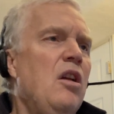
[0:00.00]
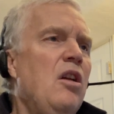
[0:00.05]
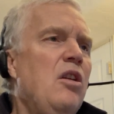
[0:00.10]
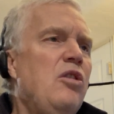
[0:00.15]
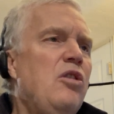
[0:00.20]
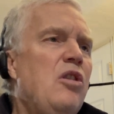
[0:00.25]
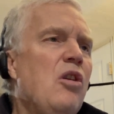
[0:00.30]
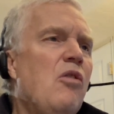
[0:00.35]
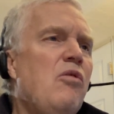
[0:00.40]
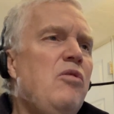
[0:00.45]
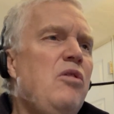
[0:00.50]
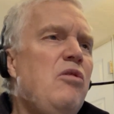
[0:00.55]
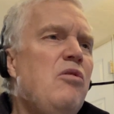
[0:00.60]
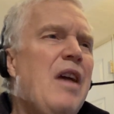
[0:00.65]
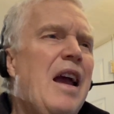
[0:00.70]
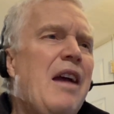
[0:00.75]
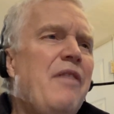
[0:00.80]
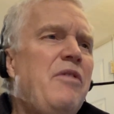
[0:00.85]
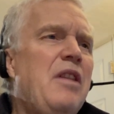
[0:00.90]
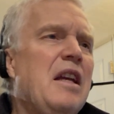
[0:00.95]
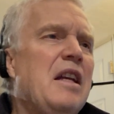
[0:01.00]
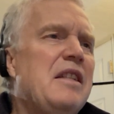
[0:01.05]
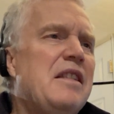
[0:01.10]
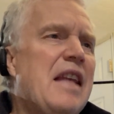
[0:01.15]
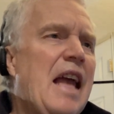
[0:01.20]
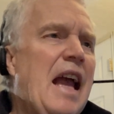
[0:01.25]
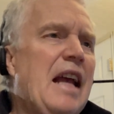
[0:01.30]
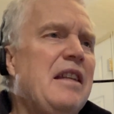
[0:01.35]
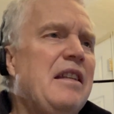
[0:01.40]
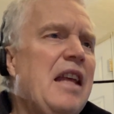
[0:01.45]
Don't you have the
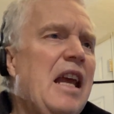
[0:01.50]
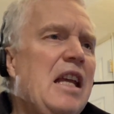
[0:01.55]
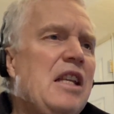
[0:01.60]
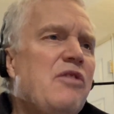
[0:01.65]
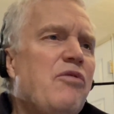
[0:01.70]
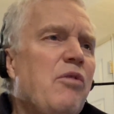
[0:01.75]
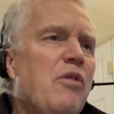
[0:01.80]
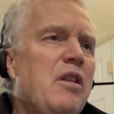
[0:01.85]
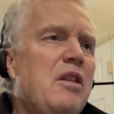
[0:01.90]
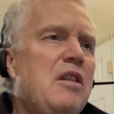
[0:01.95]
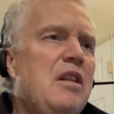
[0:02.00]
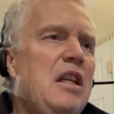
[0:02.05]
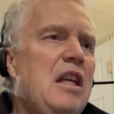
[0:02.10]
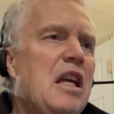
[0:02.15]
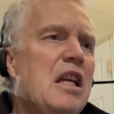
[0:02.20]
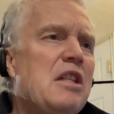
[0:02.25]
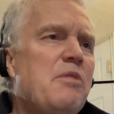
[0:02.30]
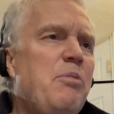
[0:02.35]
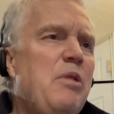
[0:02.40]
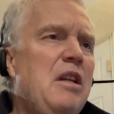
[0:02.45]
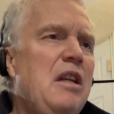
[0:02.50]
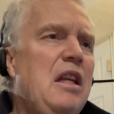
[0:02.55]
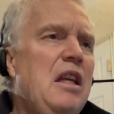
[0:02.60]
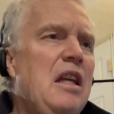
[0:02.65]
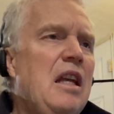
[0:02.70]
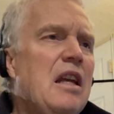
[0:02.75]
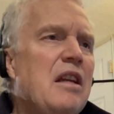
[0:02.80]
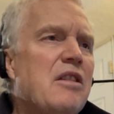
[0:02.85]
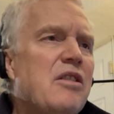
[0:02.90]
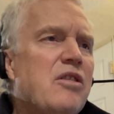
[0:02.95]
exact dates for the
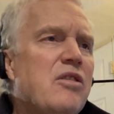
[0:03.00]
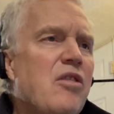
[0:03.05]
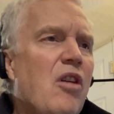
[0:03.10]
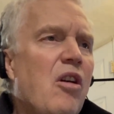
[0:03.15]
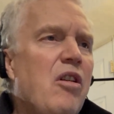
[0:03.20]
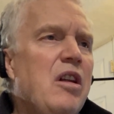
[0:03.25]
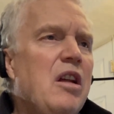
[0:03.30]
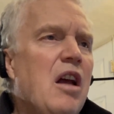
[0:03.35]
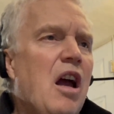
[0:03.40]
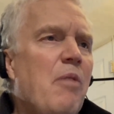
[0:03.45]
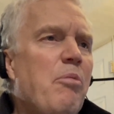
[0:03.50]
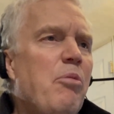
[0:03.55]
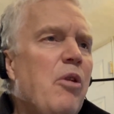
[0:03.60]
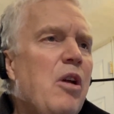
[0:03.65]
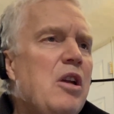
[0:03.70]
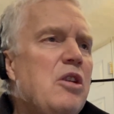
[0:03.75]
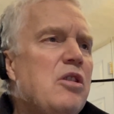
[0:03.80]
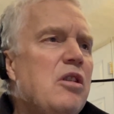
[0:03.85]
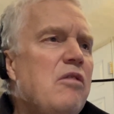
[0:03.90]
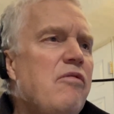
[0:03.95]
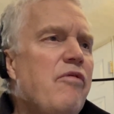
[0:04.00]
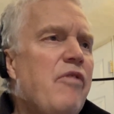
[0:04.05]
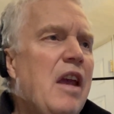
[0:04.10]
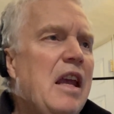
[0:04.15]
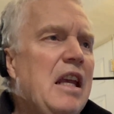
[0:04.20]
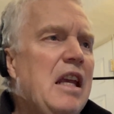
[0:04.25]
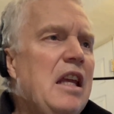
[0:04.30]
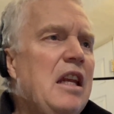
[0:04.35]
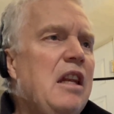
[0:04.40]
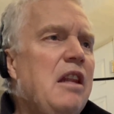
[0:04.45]
TSBD starting operation,
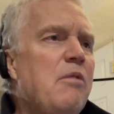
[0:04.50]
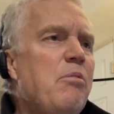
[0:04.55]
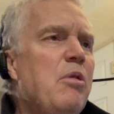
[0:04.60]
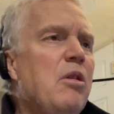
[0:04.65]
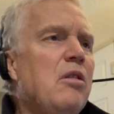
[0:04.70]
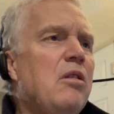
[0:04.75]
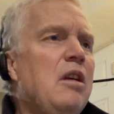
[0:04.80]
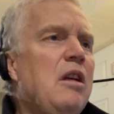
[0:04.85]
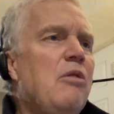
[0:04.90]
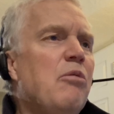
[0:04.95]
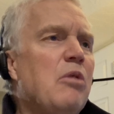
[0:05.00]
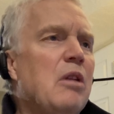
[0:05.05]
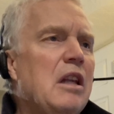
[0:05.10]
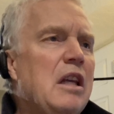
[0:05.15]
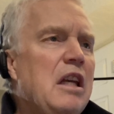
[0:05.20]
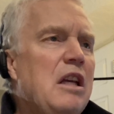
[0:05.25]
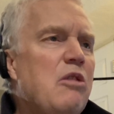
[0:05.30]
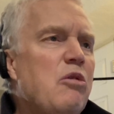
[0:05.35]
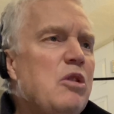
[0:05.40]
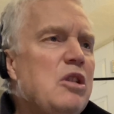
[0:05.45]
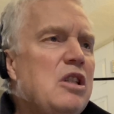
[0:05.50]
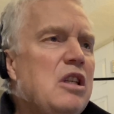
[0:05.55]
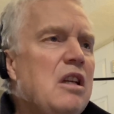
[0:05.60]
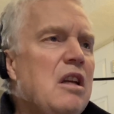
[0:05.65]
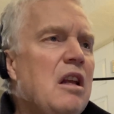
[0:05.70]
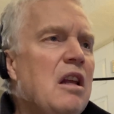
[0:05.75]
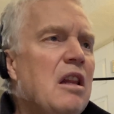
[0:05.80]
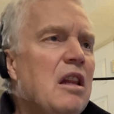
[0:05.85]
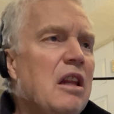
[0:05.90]
vacating the building, relinquishing